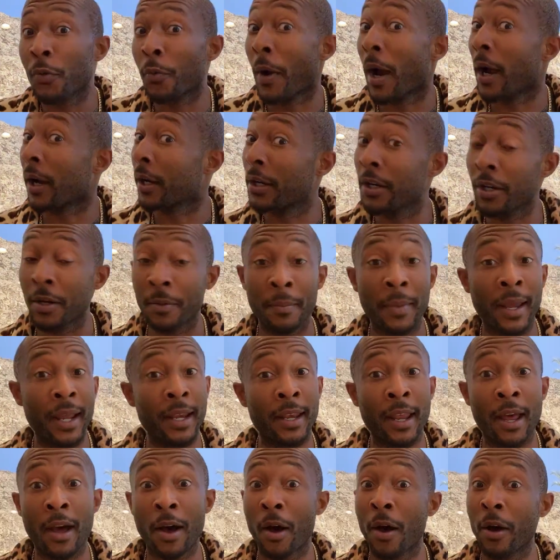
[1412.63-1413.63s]
where I could have
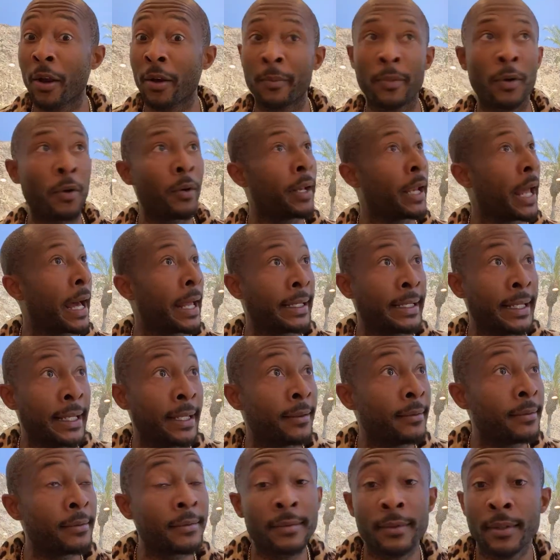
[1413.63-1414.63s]
made that audible and I
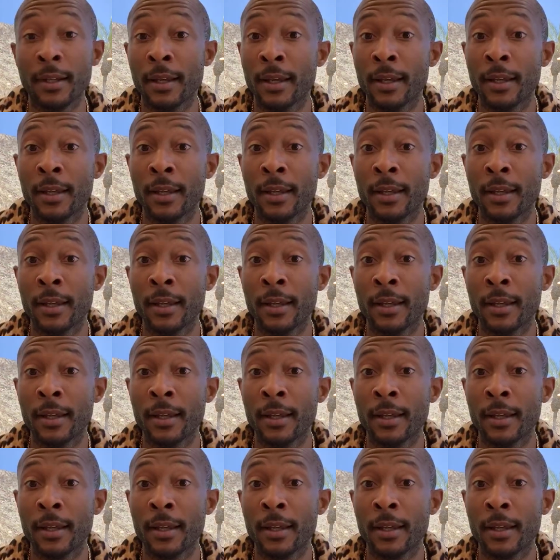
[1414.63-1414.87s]
didn't.